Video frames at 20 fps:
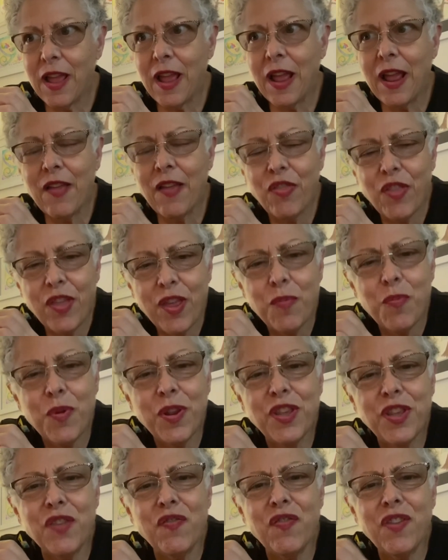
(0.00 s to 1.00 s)
And then when
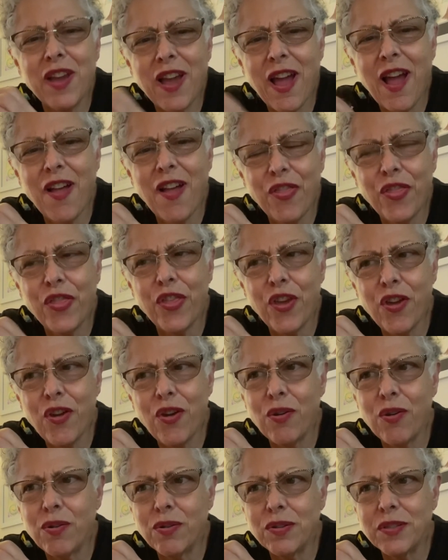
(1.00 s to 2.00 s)
you've got
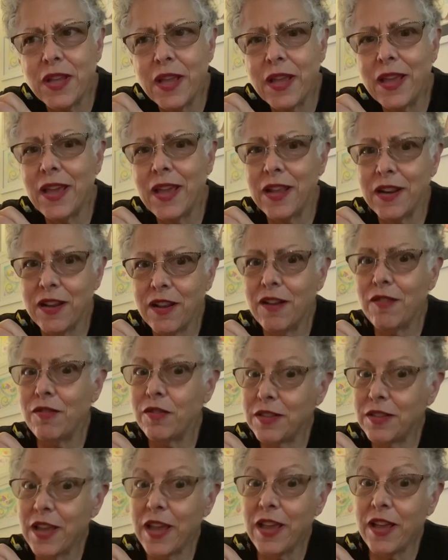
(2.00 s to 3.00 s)
those, and it'll
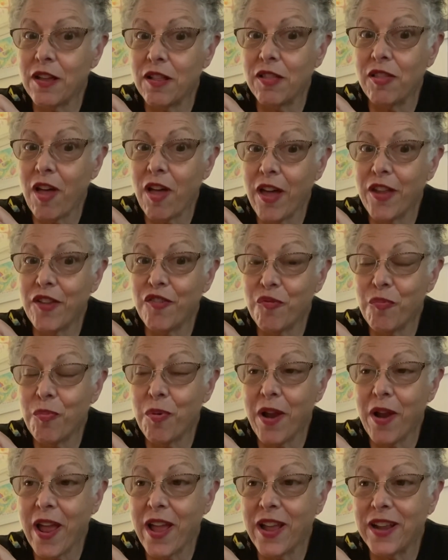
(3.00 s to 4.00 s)
take a lot of
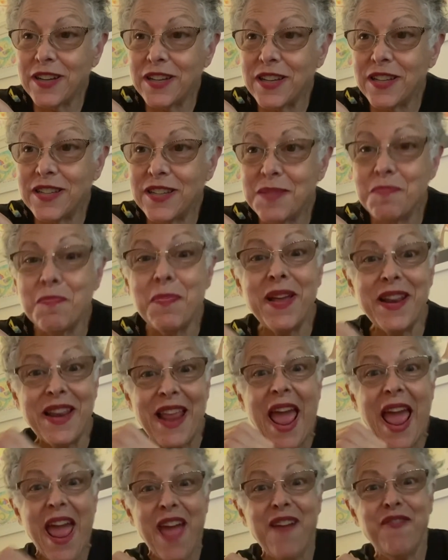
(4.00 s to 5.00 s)
practice, but
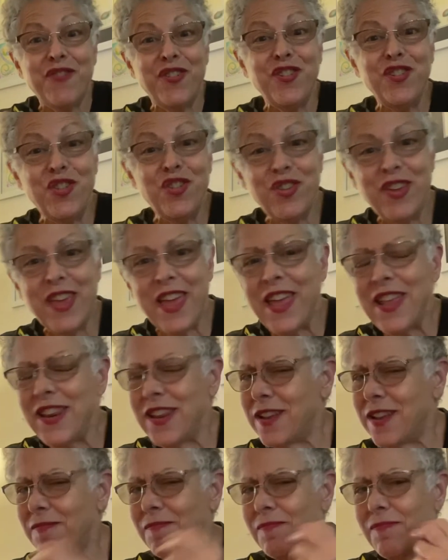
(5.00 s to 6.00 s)
after you get
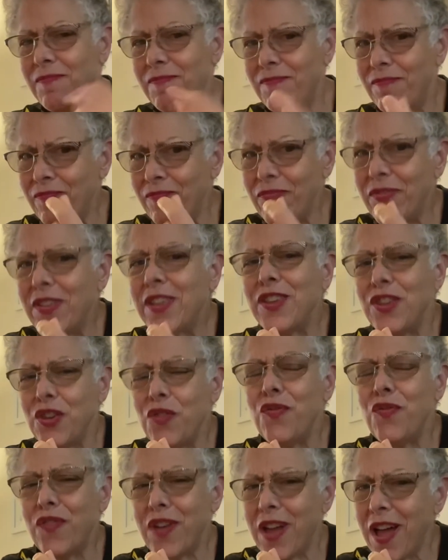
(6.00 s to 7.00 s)
it,
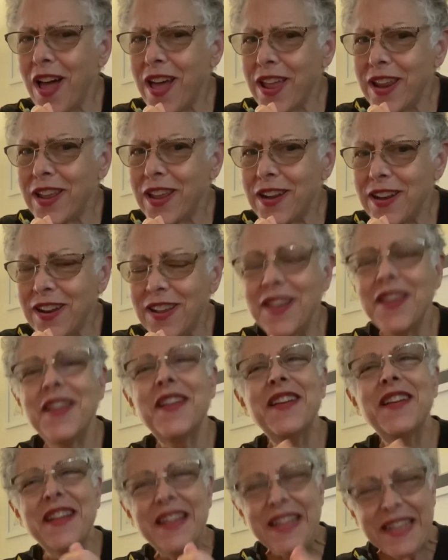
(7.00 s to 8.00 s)
you've got it.
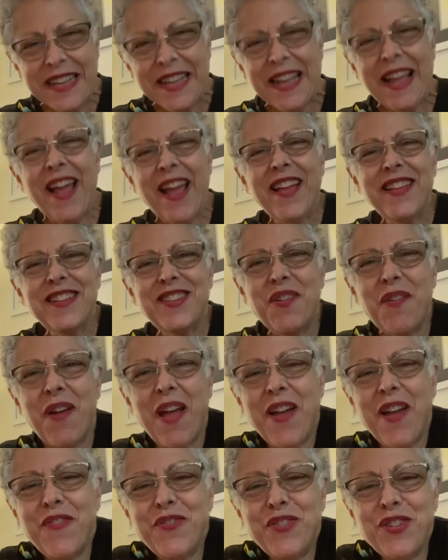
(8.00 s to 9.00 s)
So
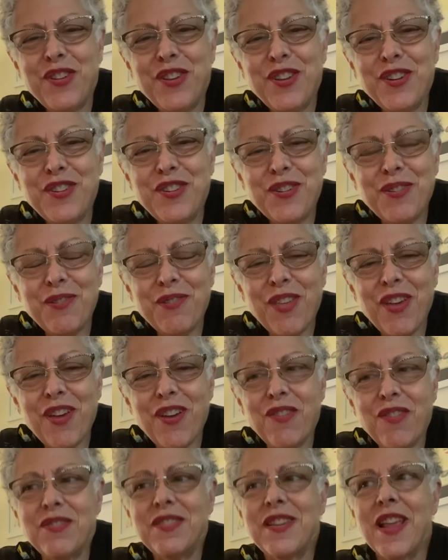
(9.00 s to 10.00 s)
after you do
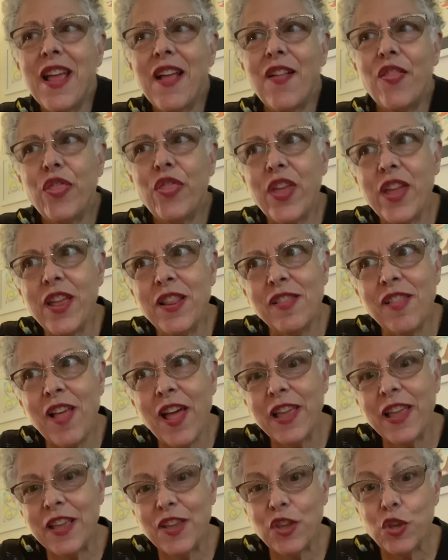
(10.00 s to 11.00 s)
those, then
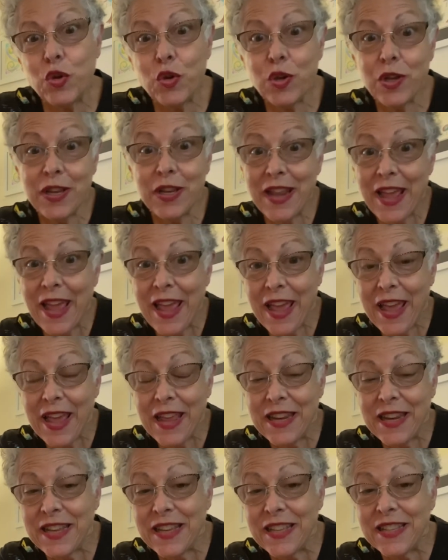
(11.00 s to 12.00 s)
you could
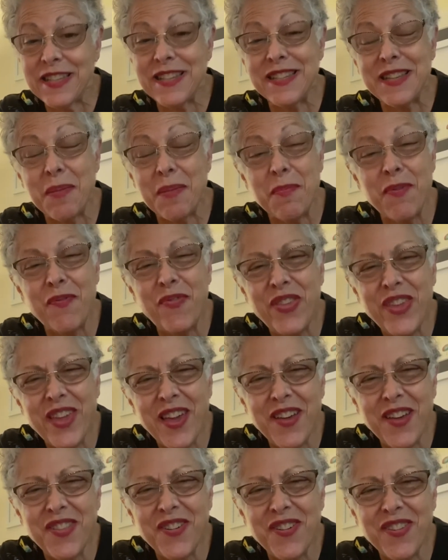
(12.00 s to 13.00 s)
add in some of the
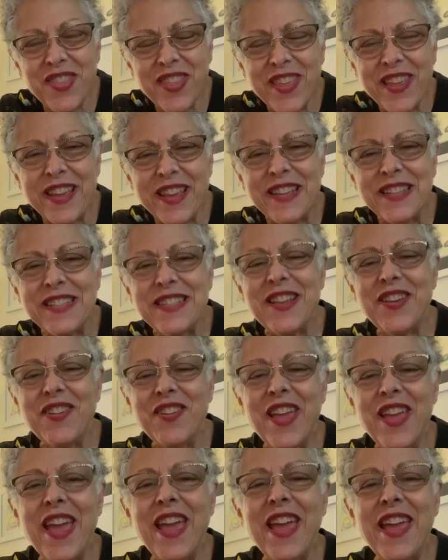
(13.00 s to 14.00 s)
other things,
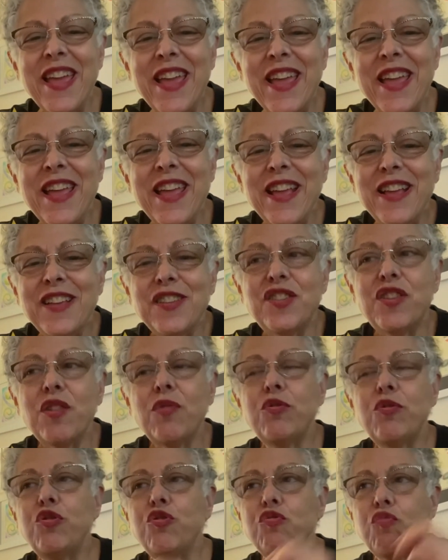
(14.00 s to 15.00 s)
okay? So
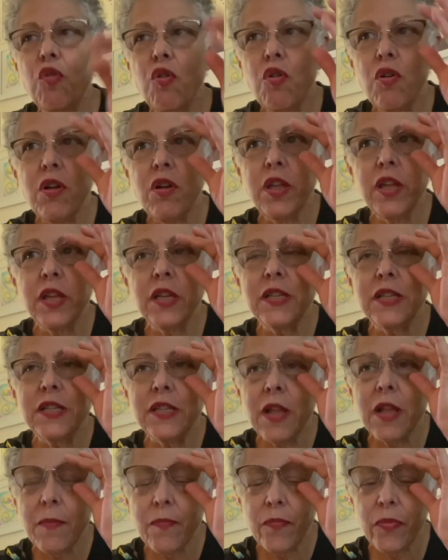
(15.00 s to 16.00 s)
drawing
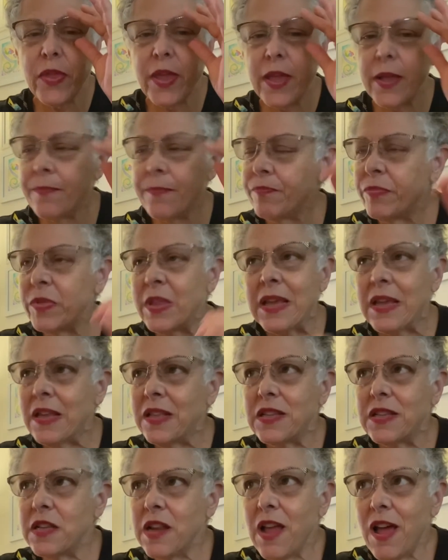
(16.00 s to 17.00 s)
something,
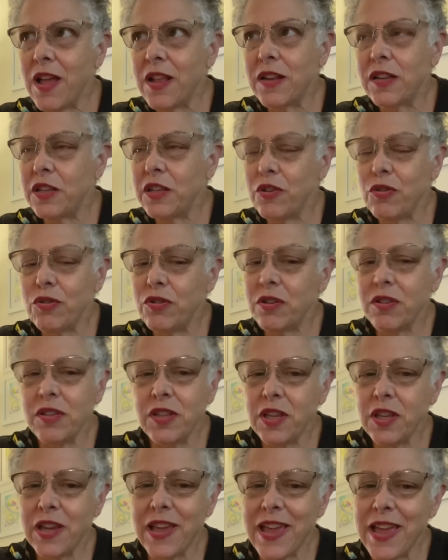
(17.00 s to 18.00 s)
it's not usually
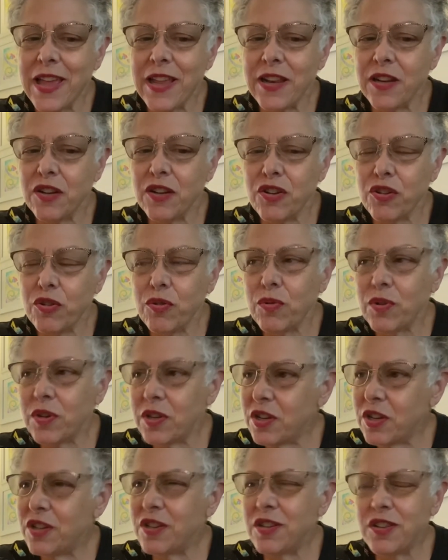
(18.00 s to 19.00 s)
you can't do
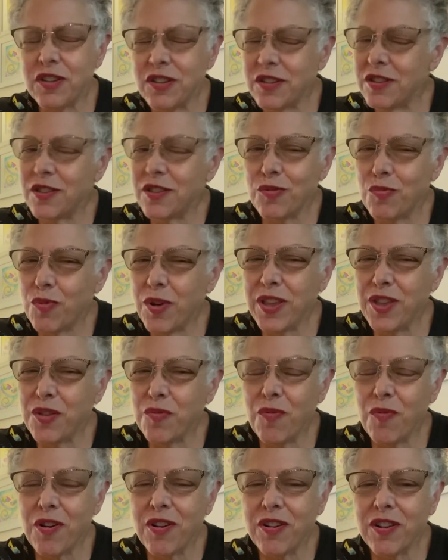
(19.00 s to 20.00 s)
it just the way you
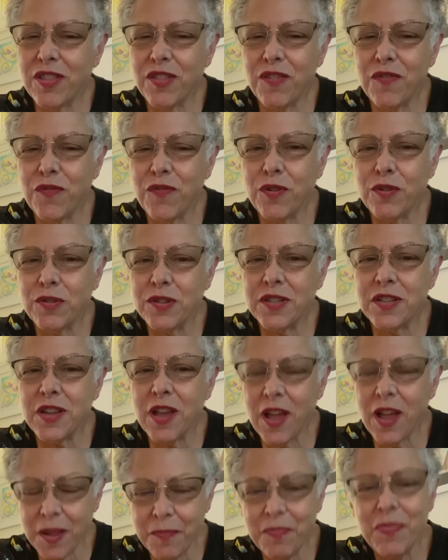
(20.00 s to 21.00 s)
want it the first
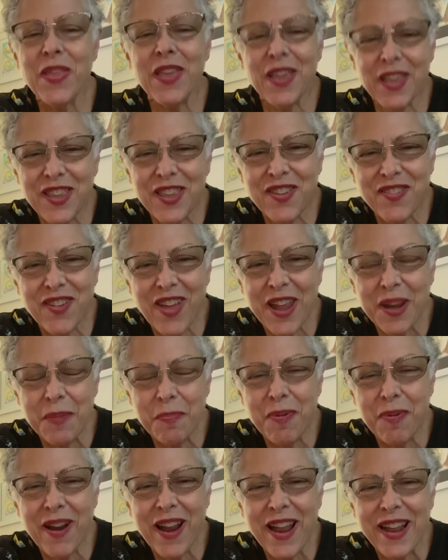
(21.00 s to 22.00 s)
time. You've got to
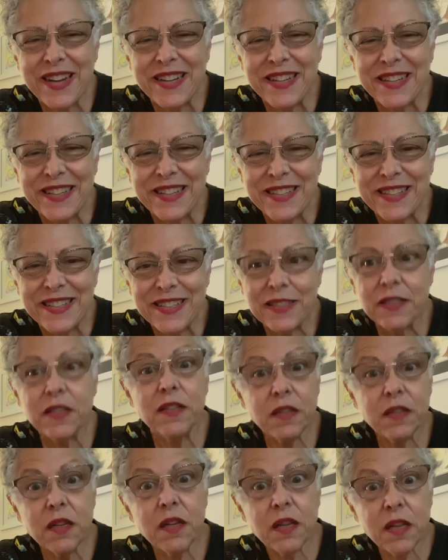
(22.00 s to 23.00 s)
practice.
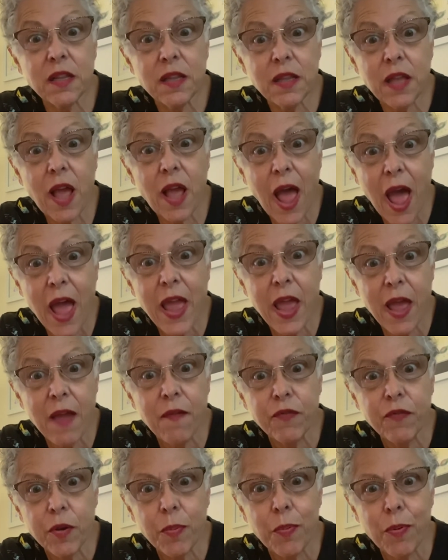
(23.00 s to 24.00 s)
I
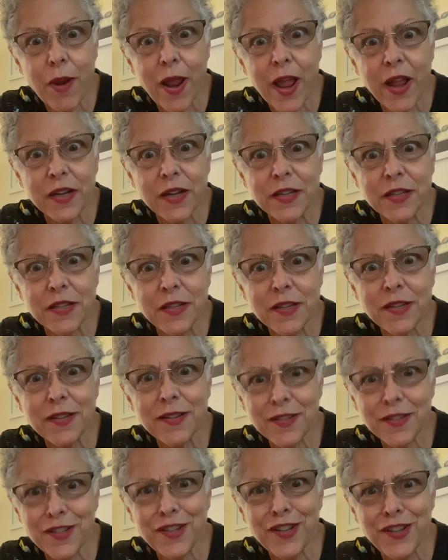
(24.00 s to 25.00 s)
have to practice
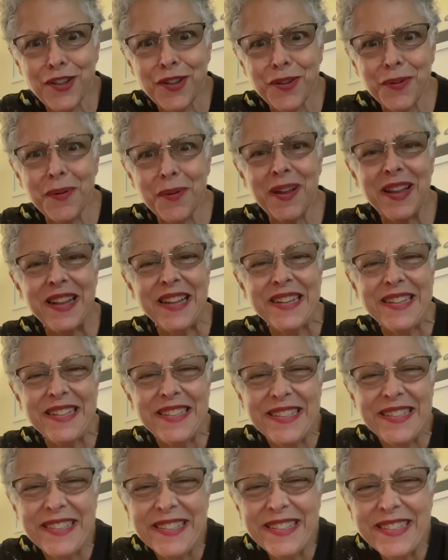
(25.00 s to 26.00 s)
too.
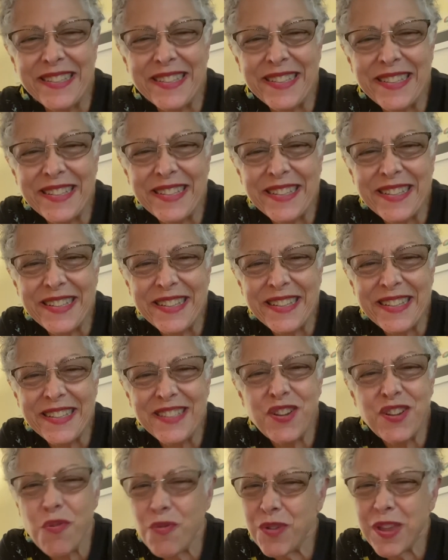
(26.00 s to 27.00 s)

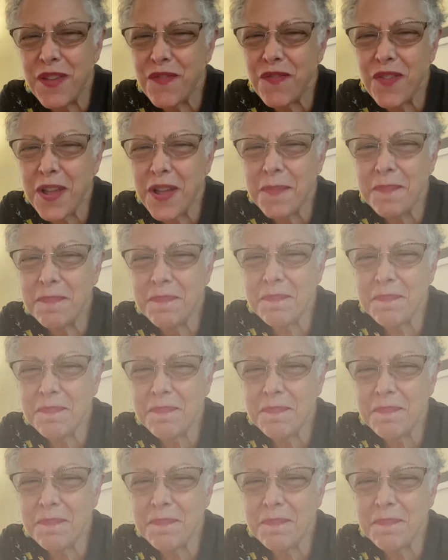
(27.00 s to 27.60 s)
Don't give up.